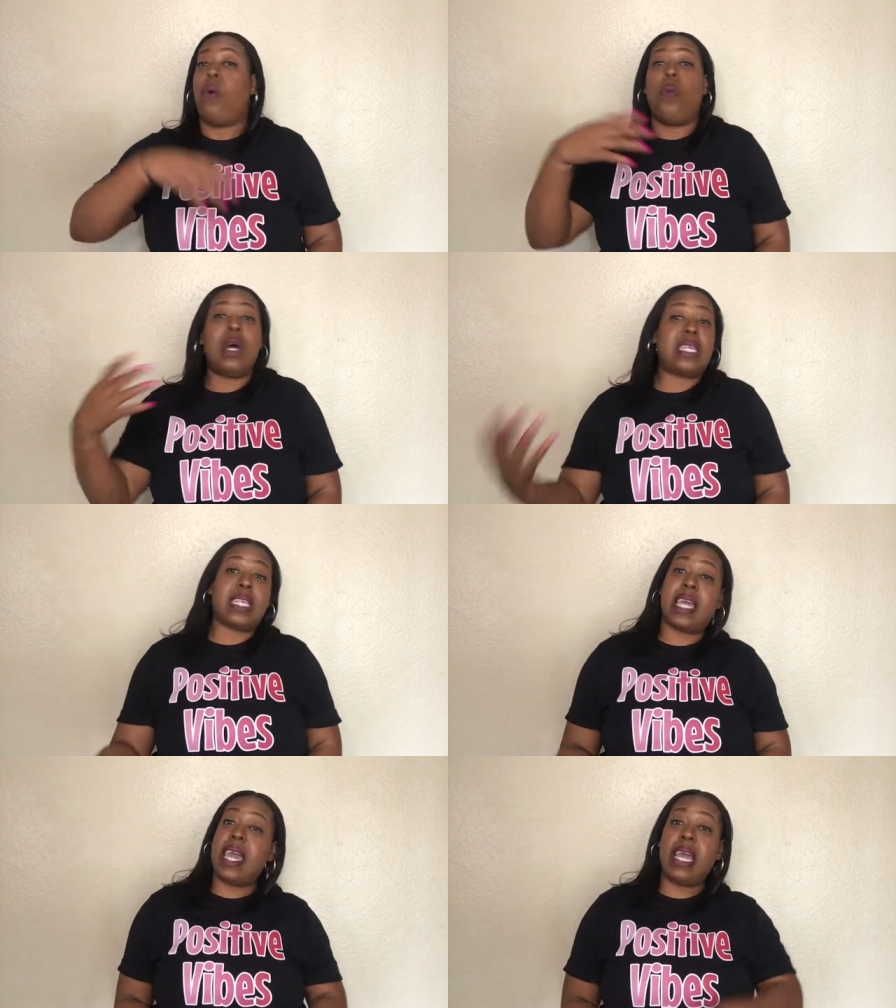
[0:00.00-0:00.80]
Once
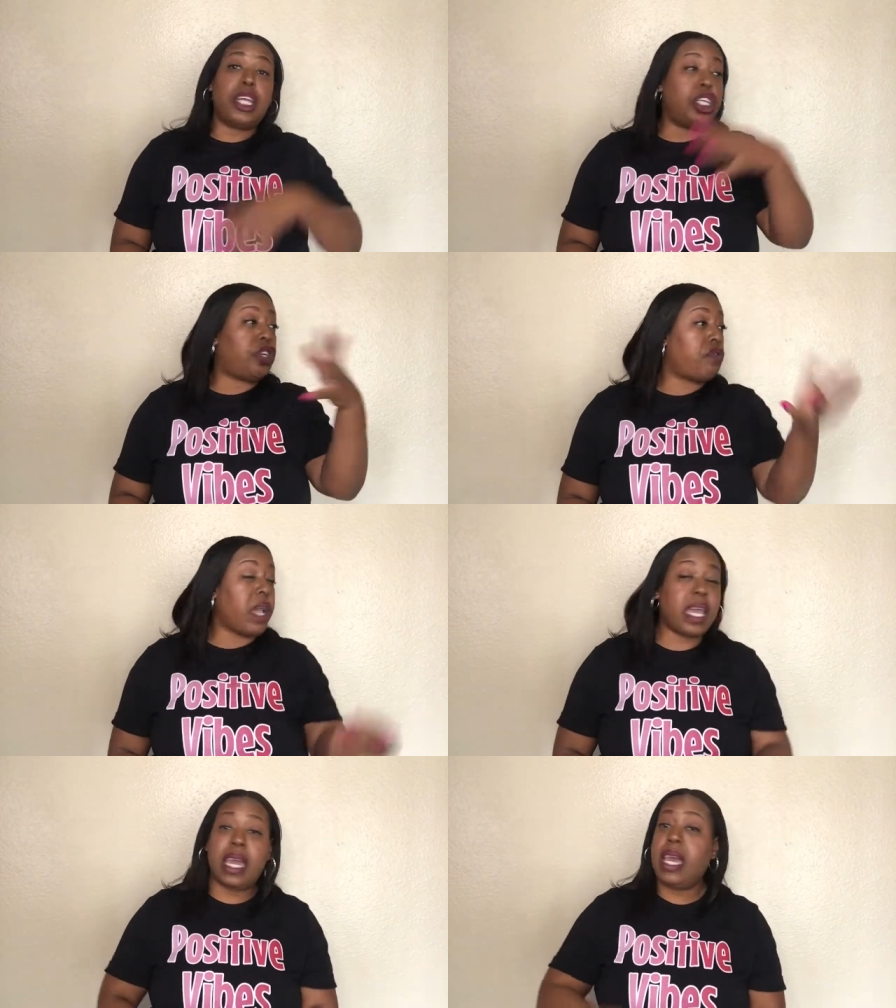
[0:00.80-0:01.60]
again,
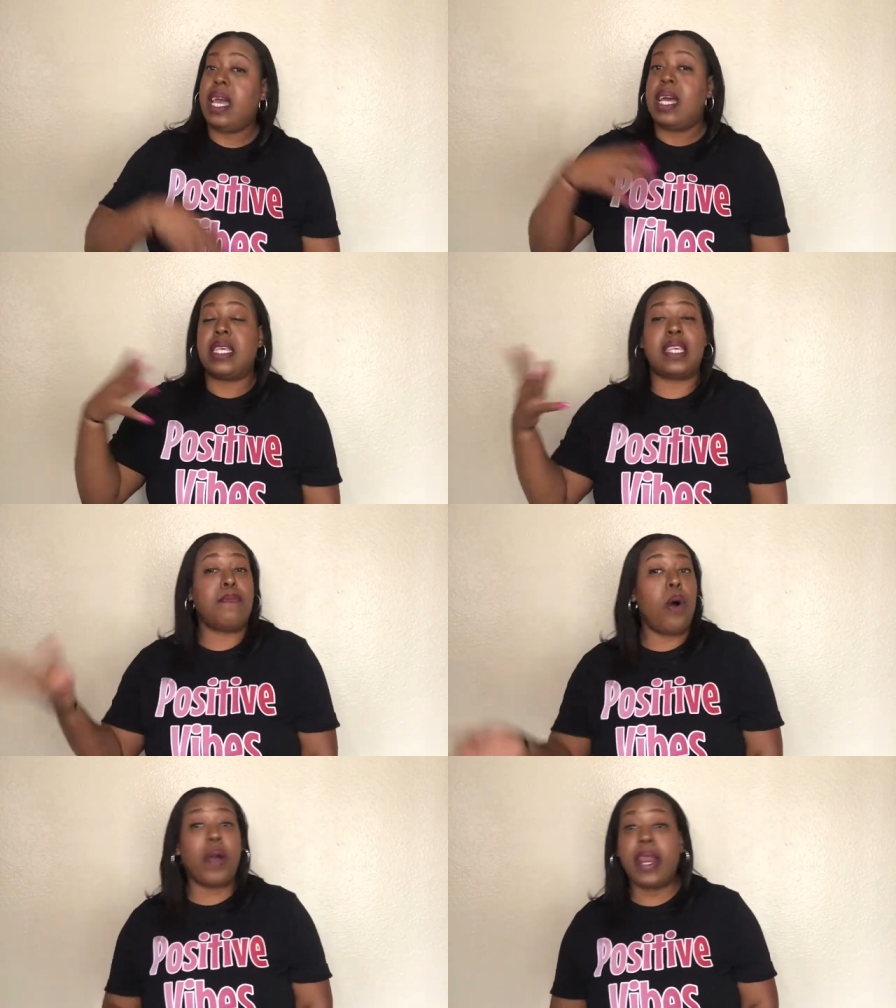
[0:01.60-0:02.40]
drinking,
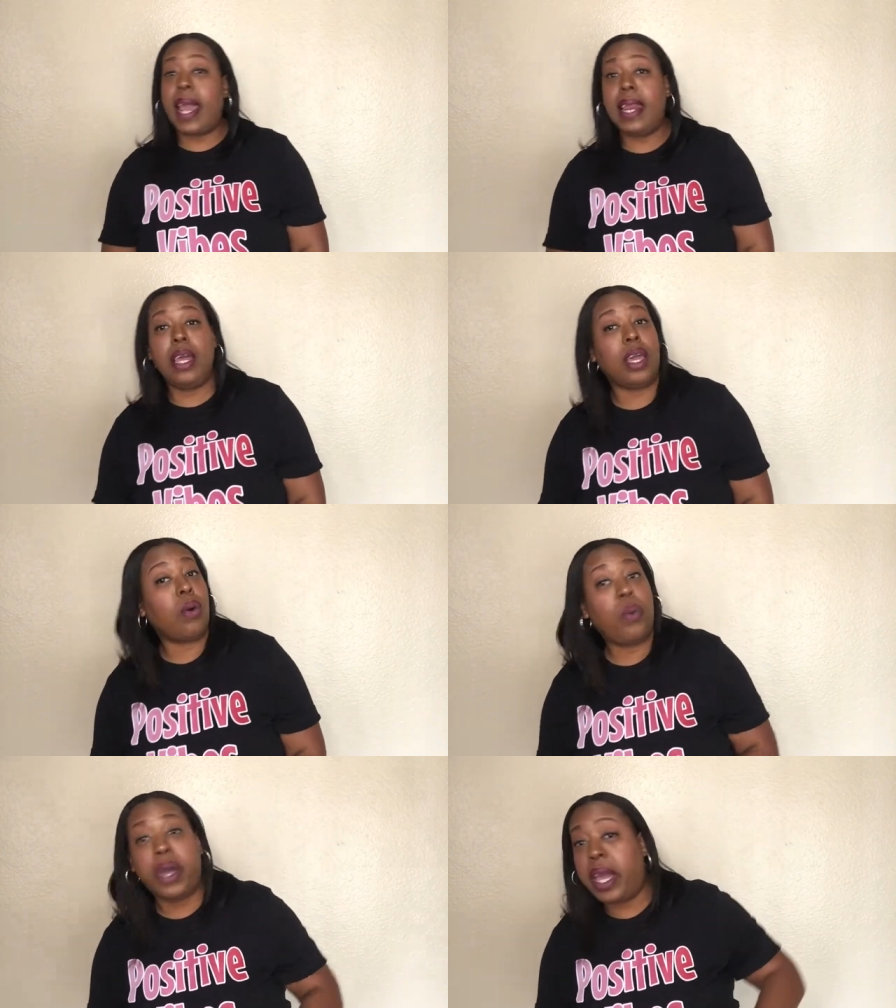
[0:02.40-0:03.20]
smoking their
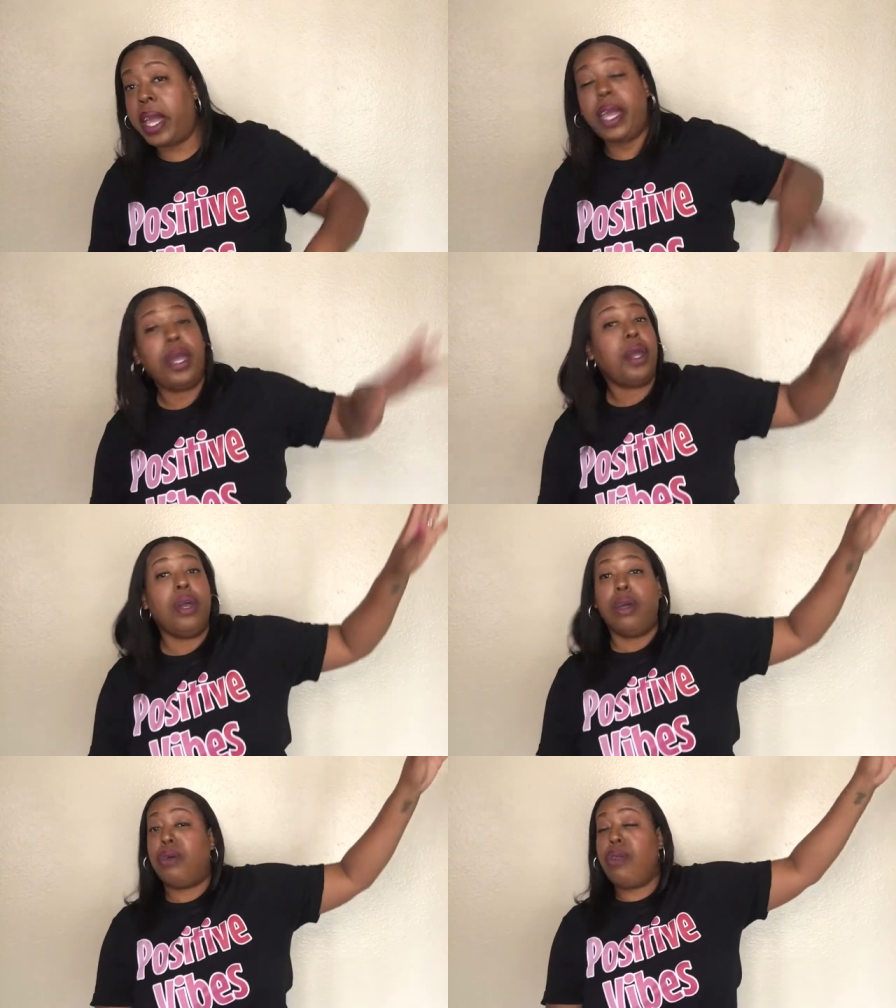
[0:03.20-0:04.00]
legal weed,
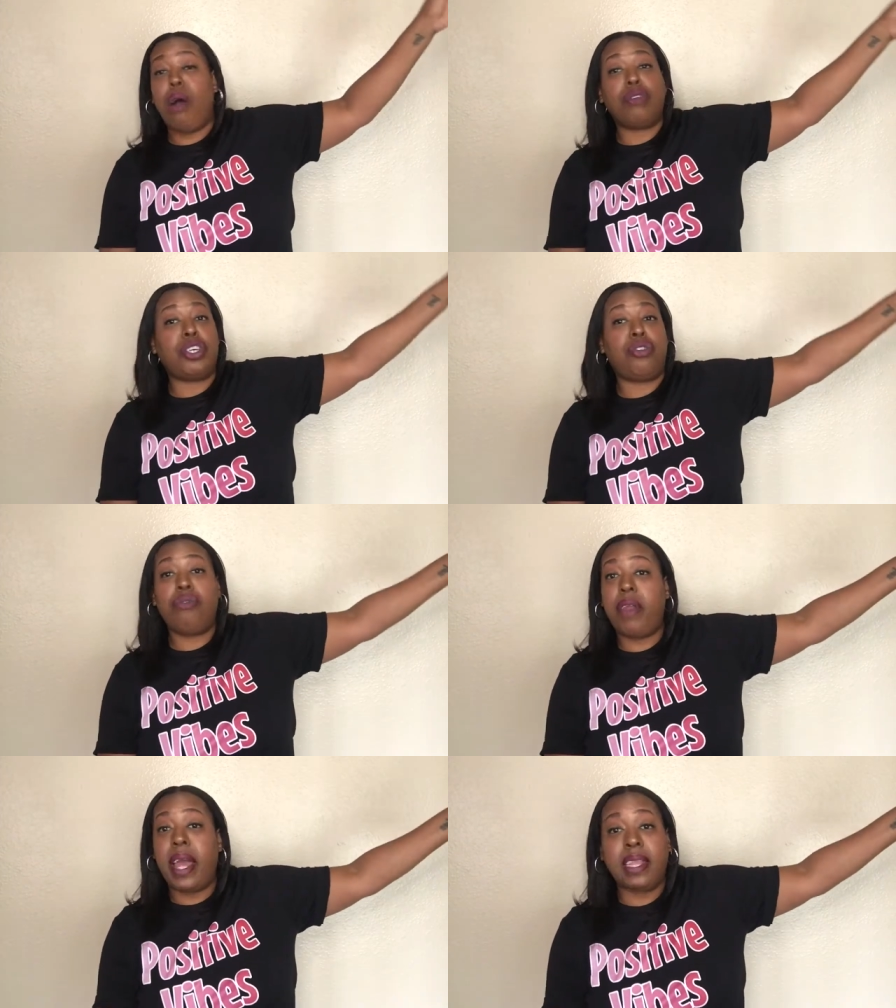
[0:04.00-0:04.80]
you know, just
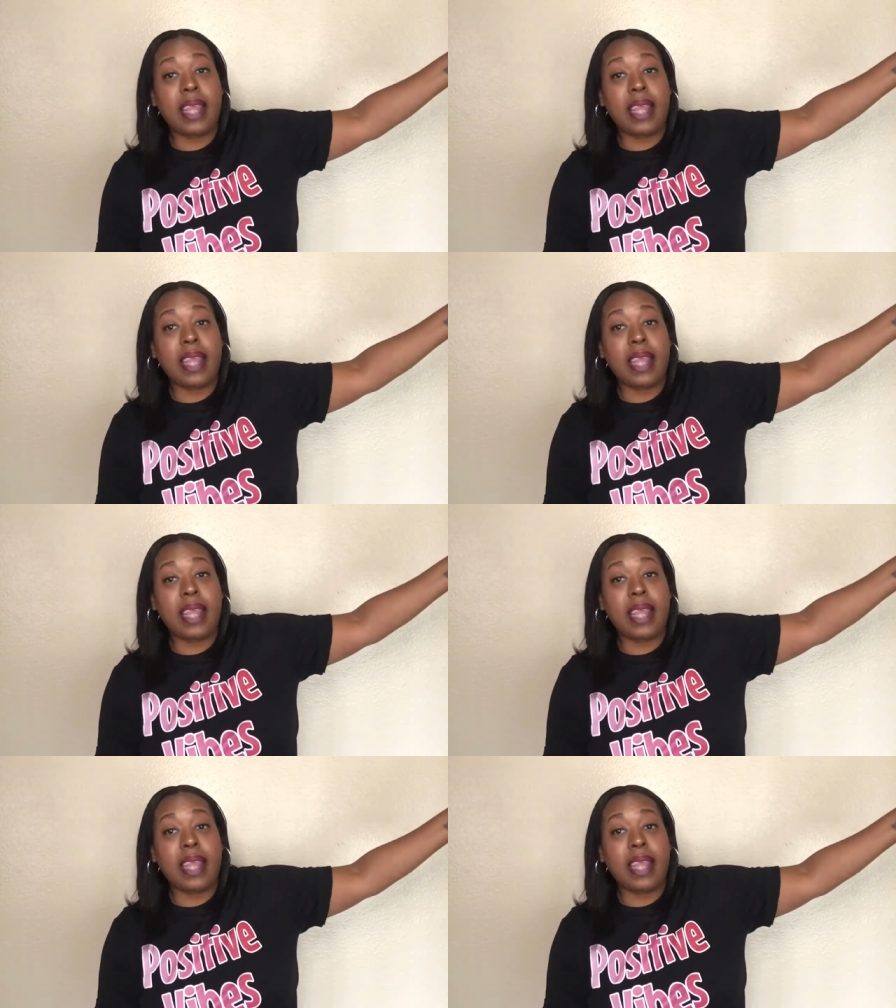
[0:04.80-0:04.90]
doing their